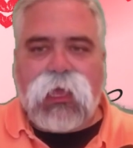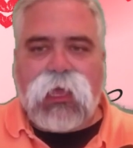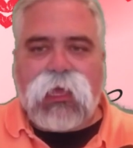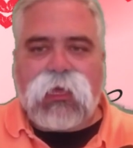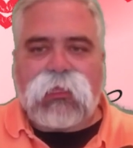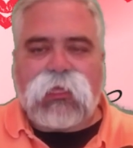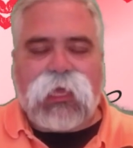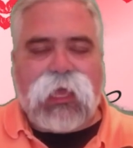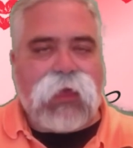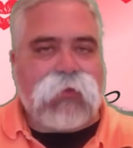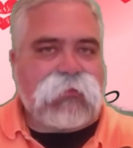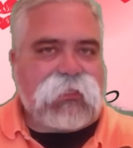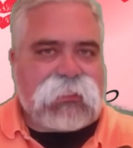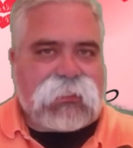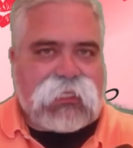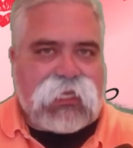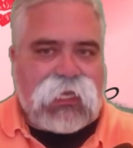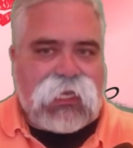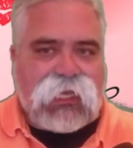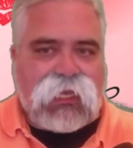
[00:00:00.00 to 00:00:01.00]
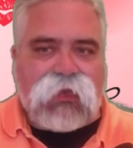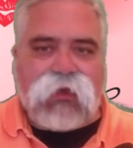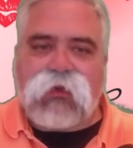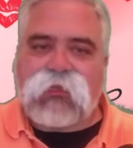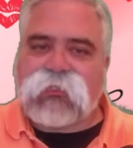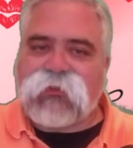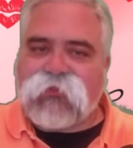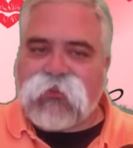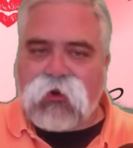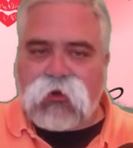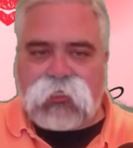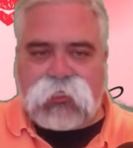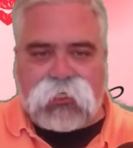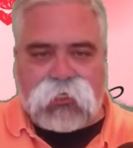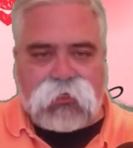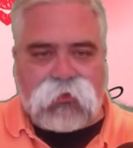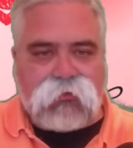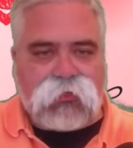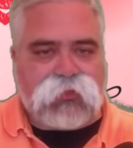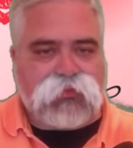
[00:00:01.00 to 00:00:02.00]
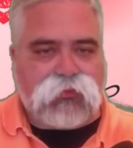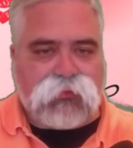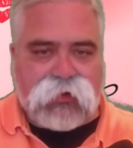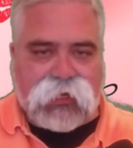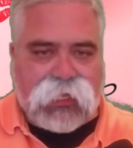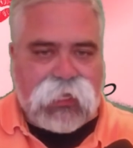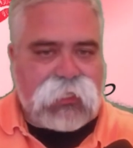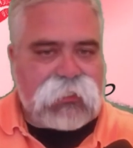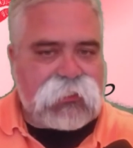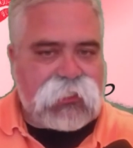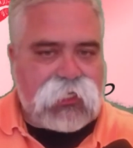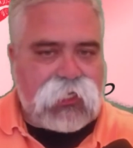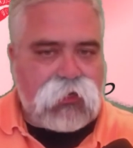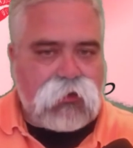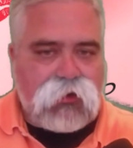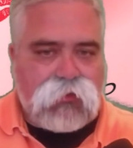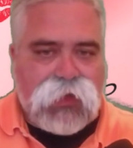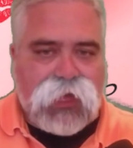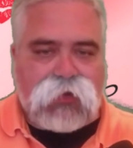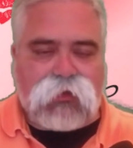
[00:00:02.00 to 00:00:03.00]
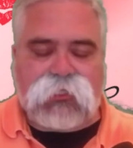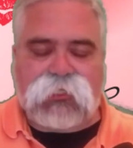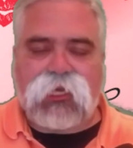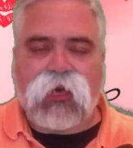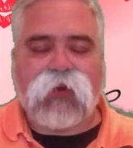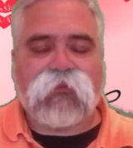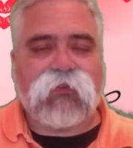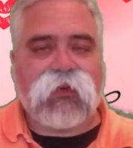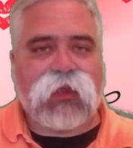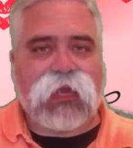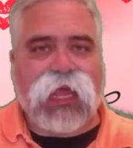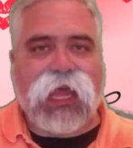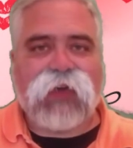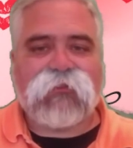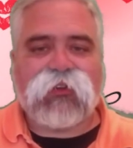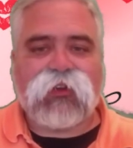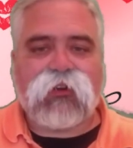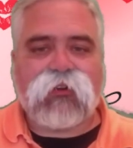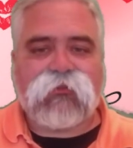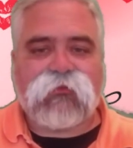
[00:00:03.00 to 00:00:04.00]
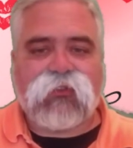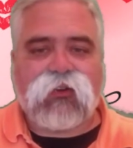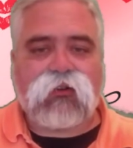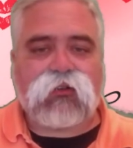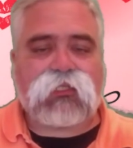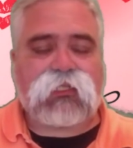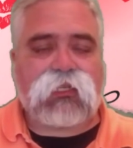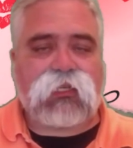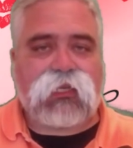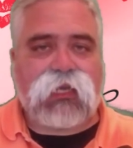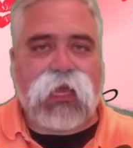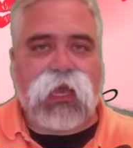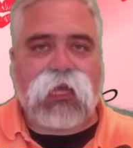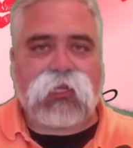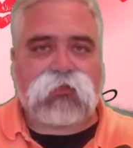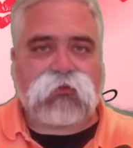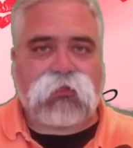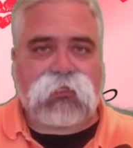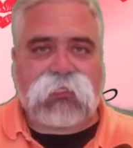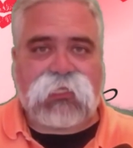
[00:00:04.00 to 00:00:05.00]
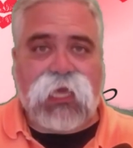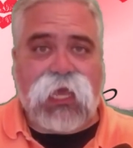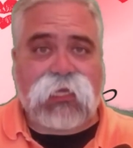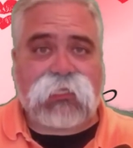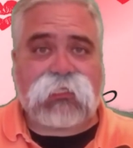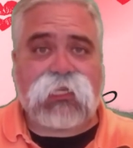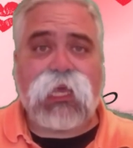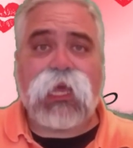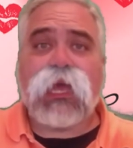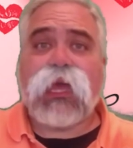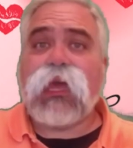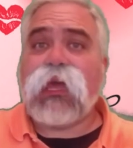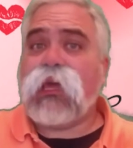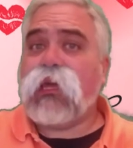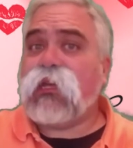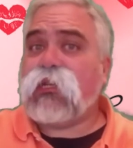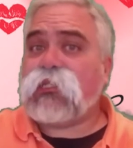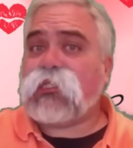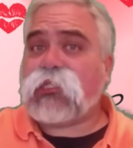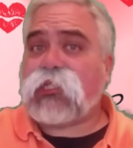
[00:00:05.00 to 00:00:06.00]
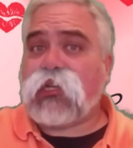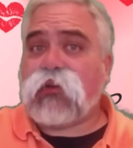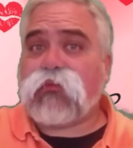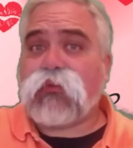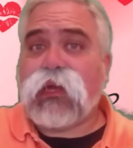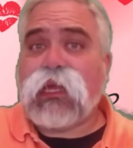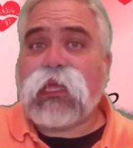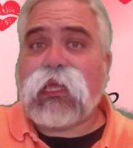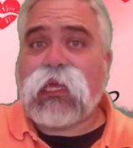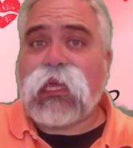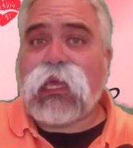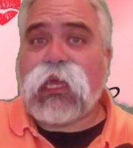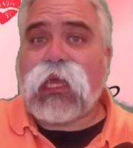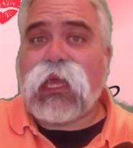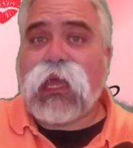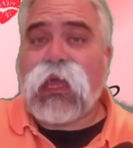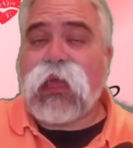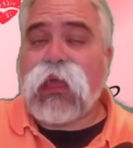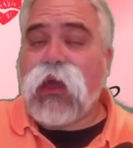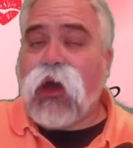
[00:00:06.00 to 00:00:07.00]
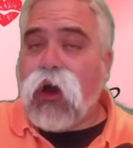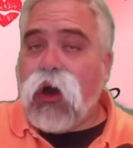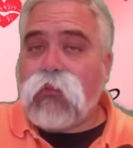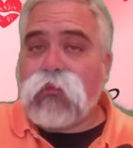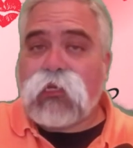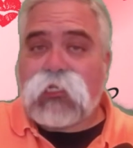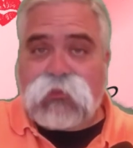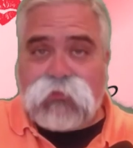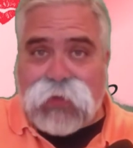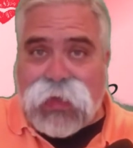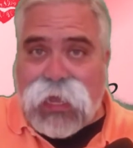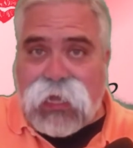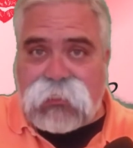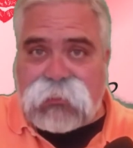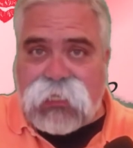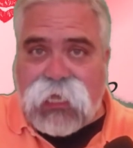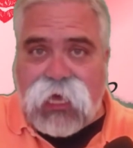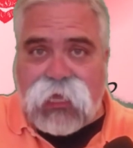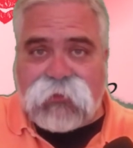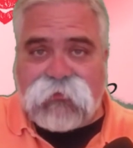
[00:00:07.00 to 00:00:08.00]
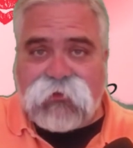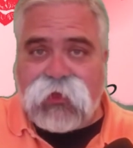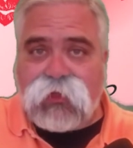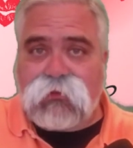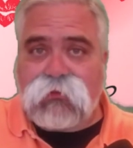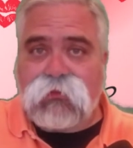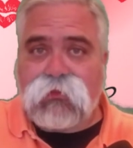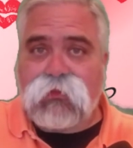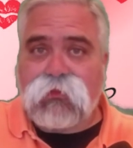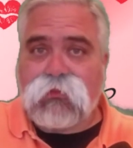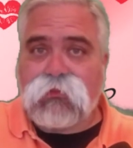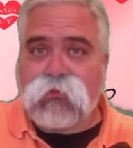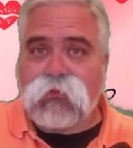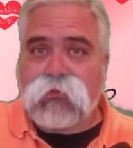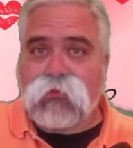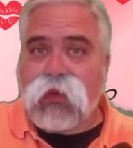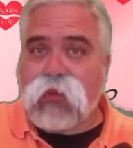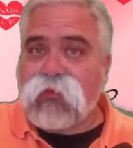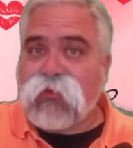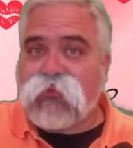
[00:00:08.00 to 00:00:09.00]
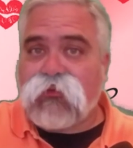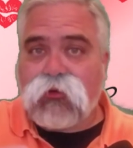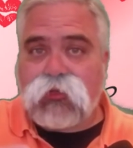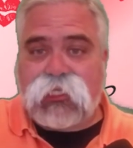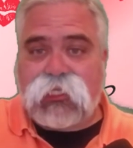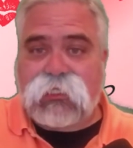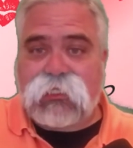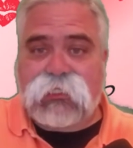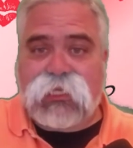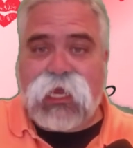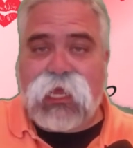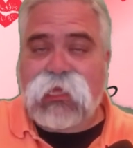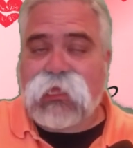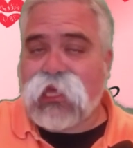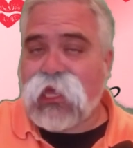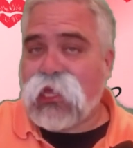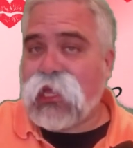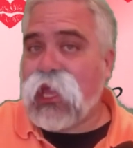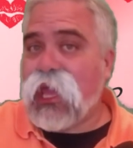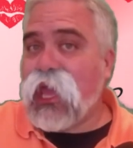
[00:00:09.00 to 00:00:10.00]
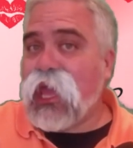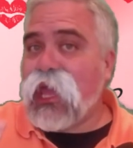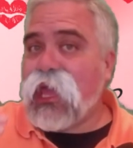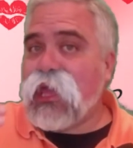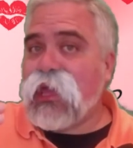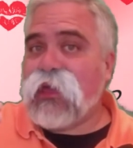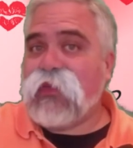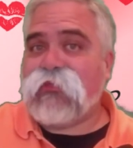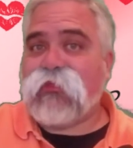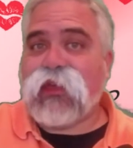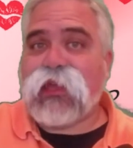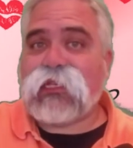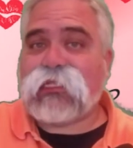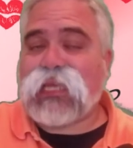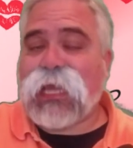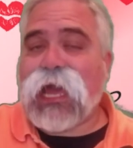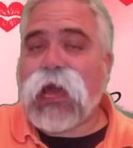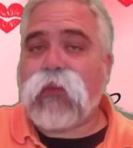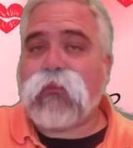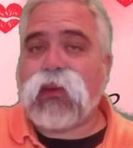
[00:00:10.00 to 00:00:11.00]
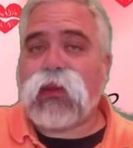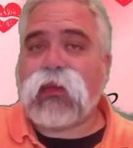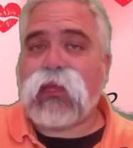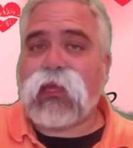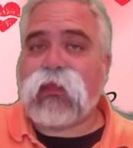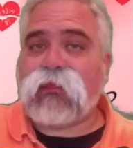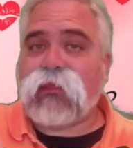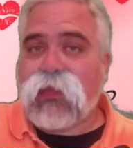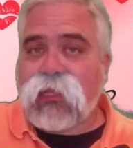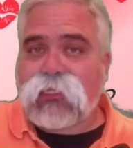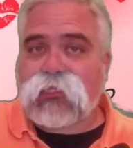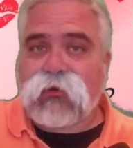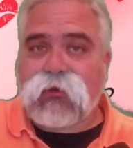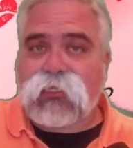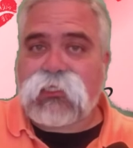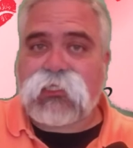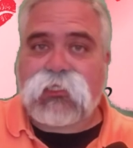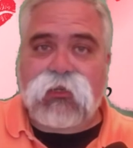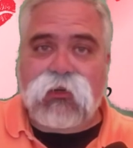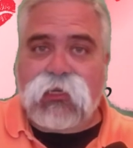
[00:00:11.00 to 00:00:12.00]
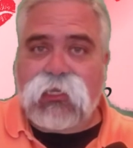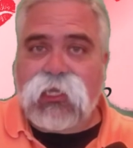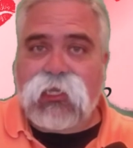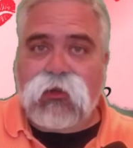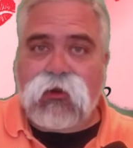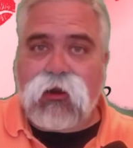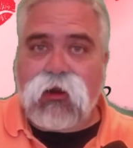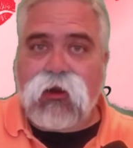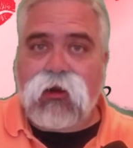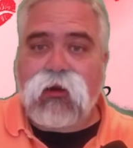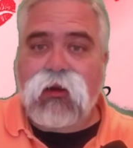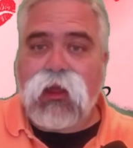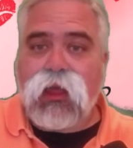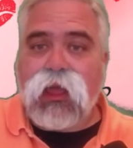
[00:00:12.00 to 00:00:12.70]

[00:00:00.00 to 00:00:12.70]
The MC is a virgin who is pretty insecure about herself and having her first casual sex. She really almost backs out of it, but before she can say anything, things happen and things are inserted into her